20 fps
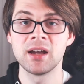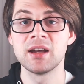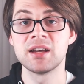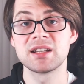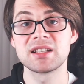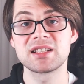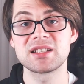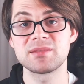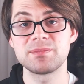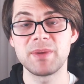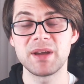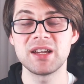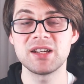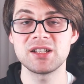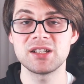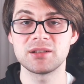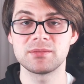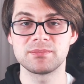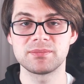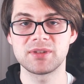
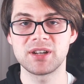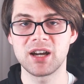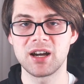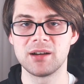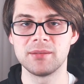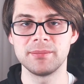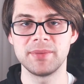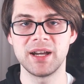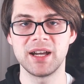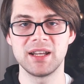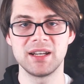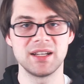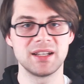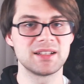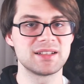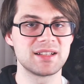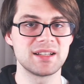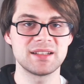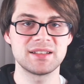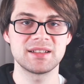Spaceship combat
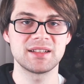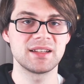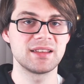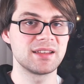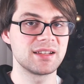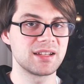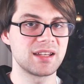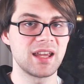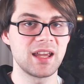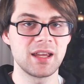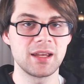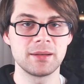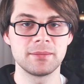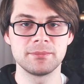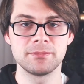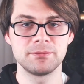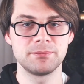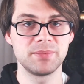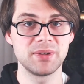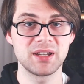exists in the game
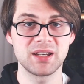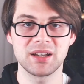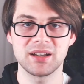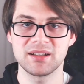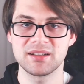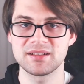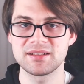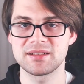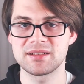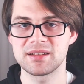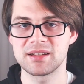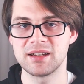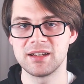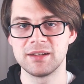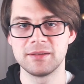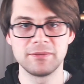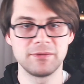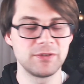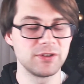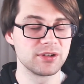because it
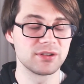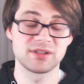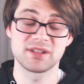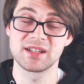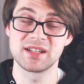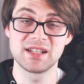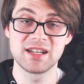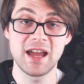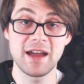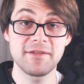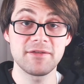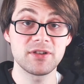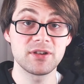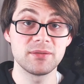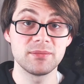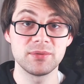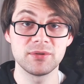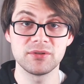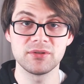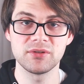feels
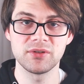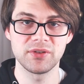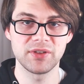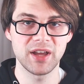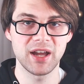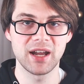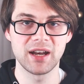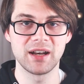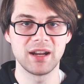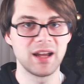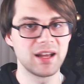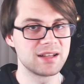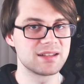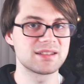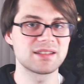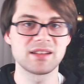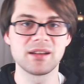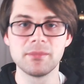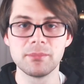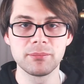inevitable that at
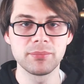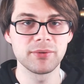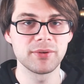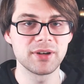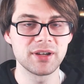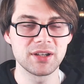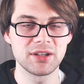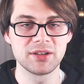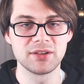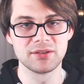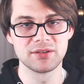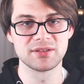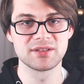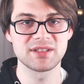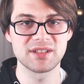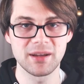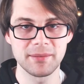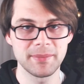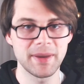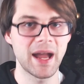some point you'll
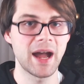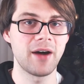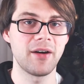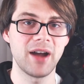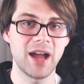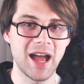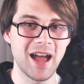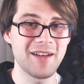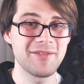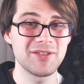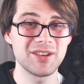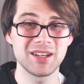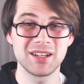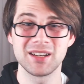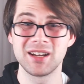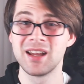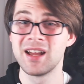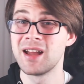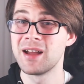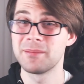somehow have it.
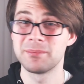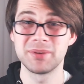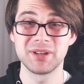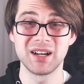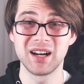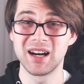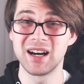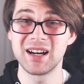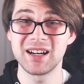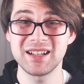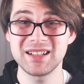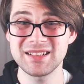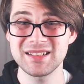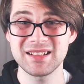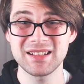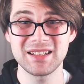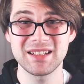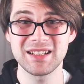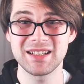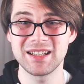But
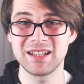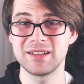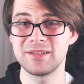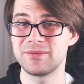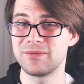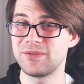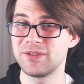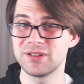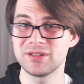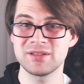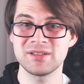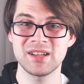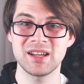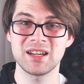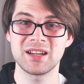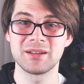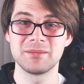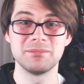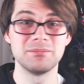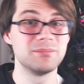honestly, it feels like a
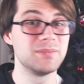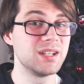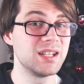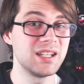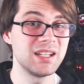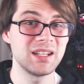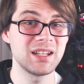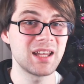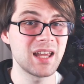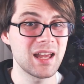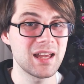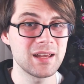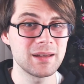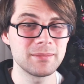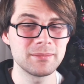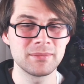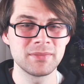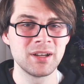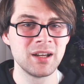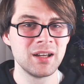mini
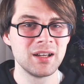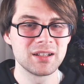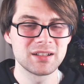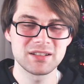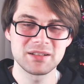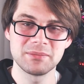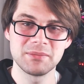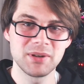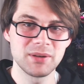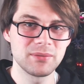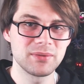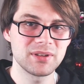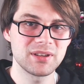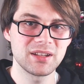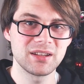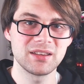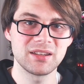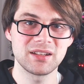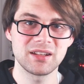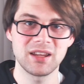game to me within
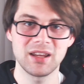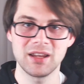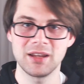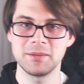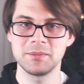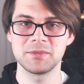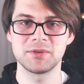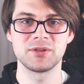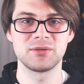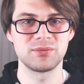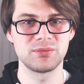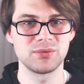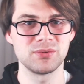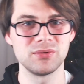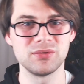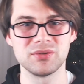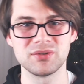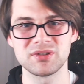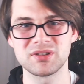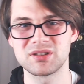the game. The
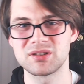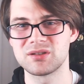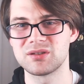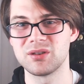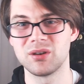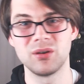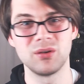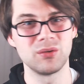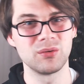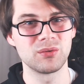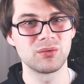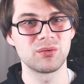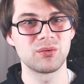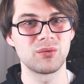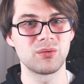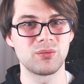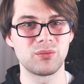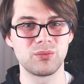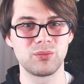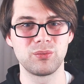rules don't
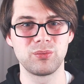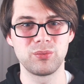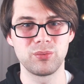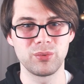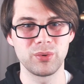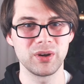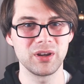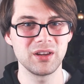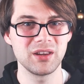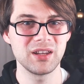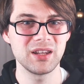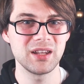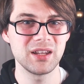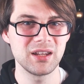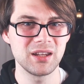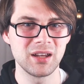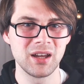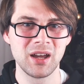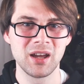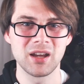really
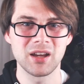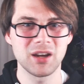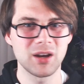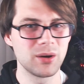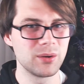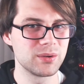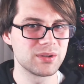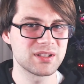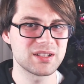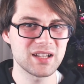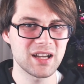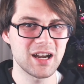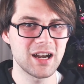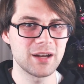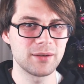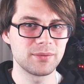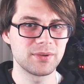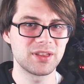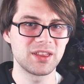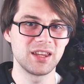coincide
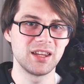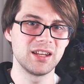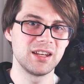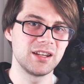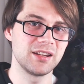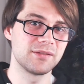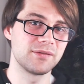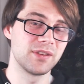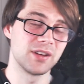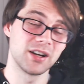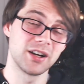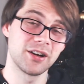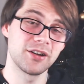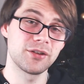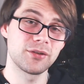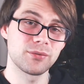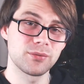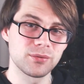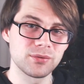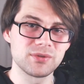with any of the other
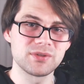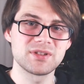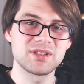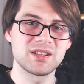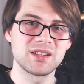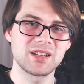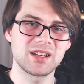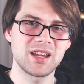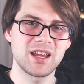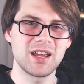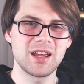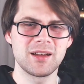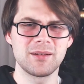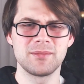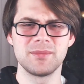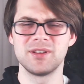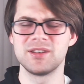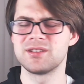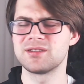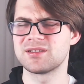rules in the game,
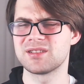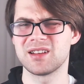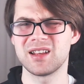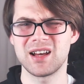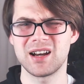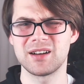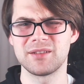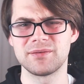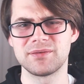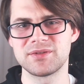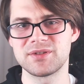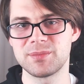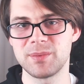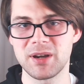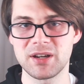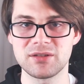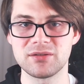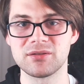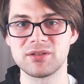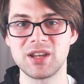and there's a lot of
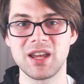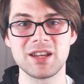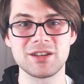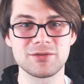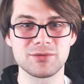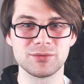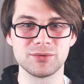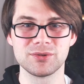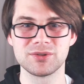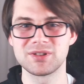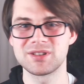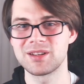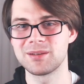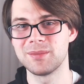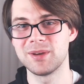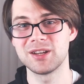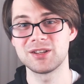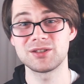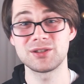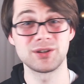special case rules to
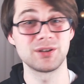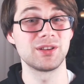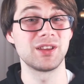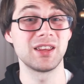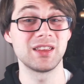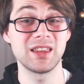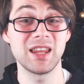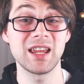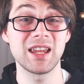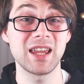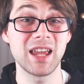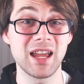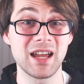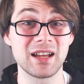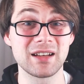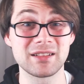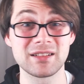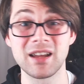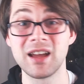make sure that they can't.